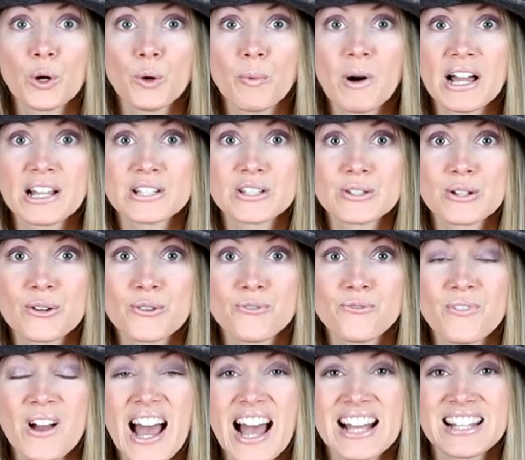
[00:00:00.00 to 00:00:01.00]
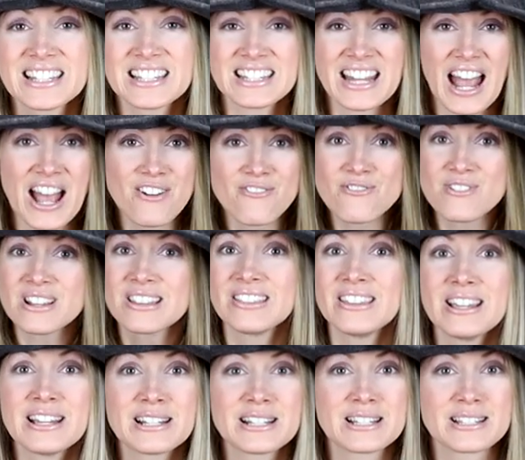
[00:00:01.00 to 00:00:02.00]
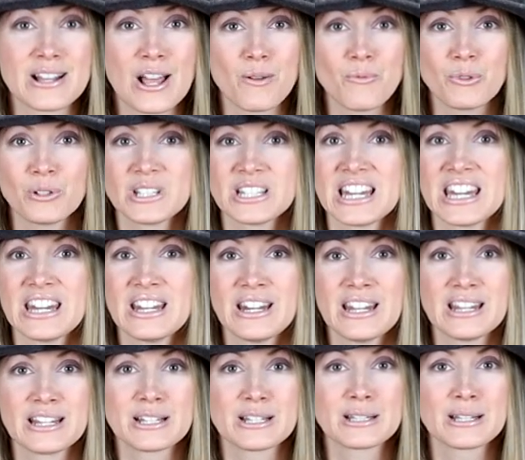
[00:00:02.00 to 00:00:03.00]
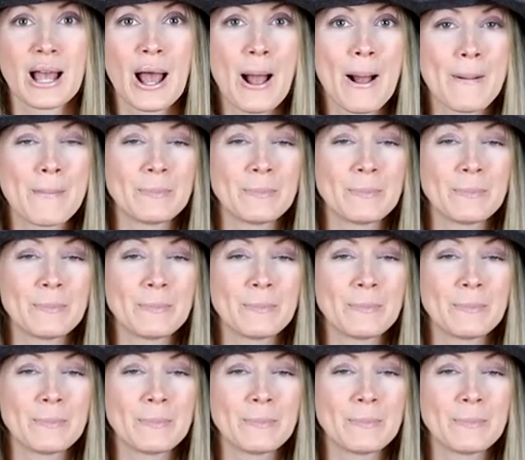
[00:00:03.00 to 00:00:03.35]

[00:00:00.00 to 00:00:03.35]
go by so fast, everything is simultaneous,